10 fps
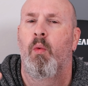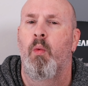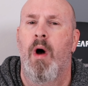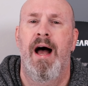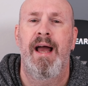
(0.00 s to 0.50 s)

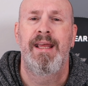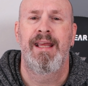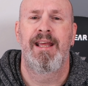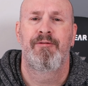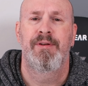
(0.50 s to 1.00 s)
why
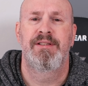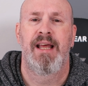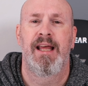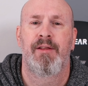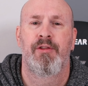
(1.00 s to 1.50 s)
even
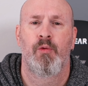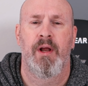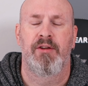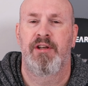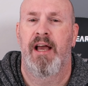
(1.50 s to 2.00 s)
take the
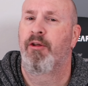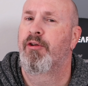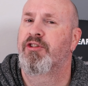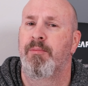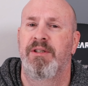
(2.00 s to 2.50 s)
risk? Now, I know
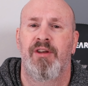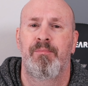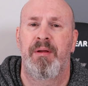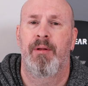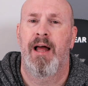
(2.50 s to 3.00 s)
there's going to be
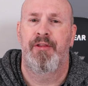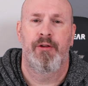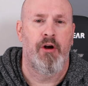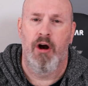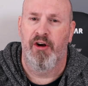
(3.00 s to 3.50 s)
some people out there
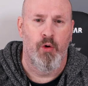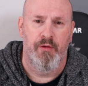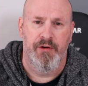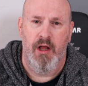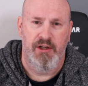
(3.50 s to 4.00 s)
that are
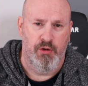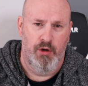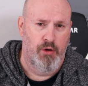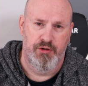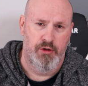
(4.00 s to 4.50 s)
hardcore overclocks going,
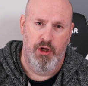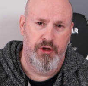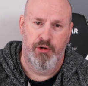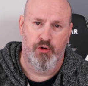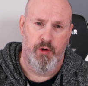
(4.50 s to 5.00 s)
oh, dude, no,
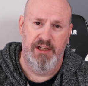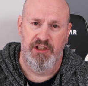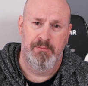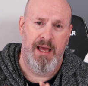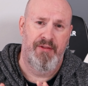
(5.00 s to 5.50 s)
you're
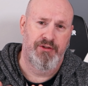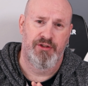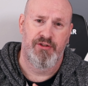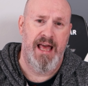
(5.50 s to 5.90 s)
crazy, man, this is